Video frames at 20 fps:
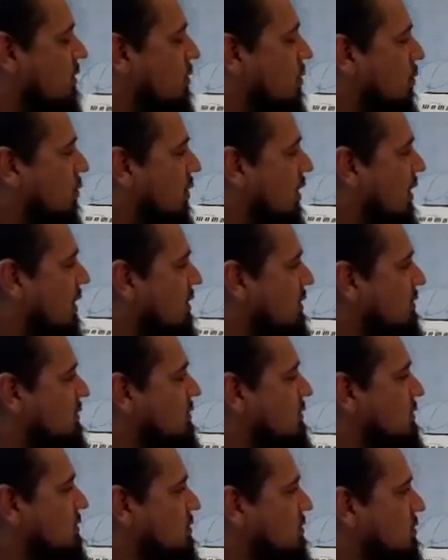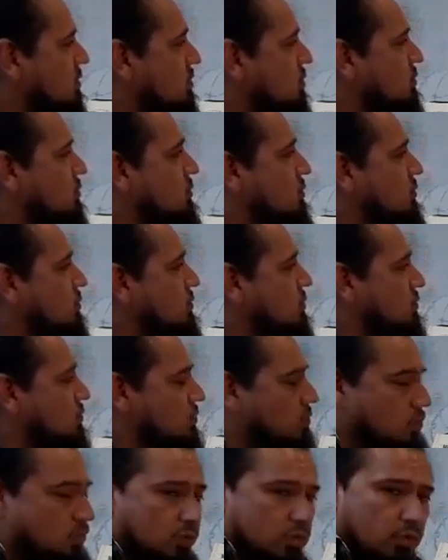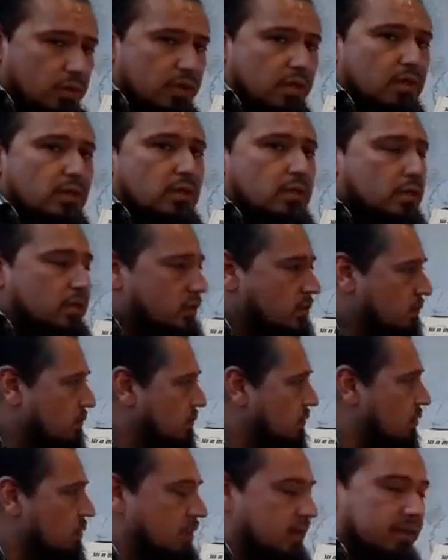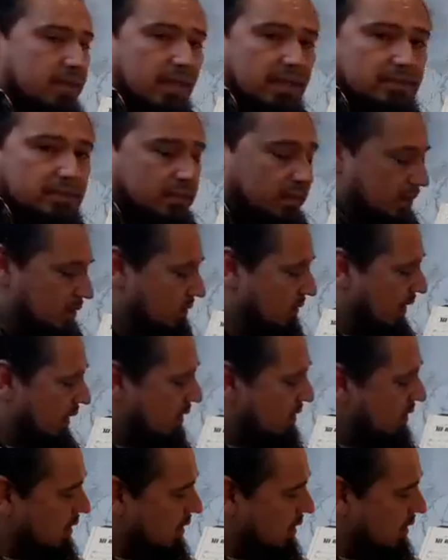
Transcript: 1, 2, 3, 4, and that's it, right?